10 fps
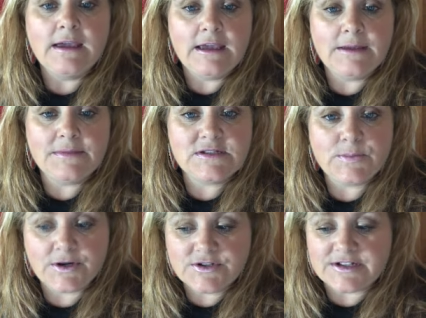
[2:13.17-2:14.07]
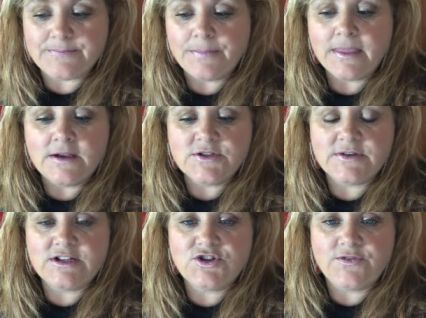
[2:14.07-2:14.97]
him as a person. So
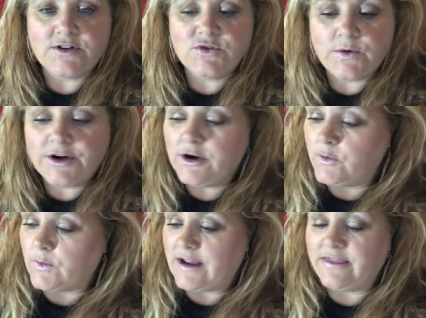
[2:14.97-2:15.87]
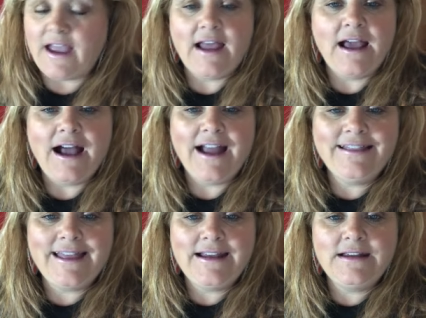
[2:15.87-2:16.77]
that's your first word. Write that,
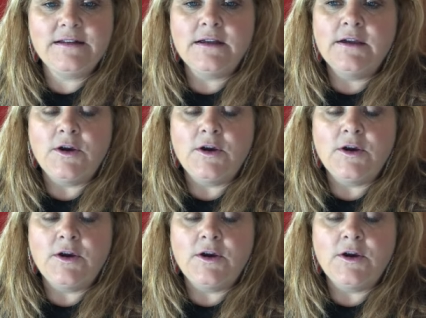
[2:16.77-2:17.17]
highlight it.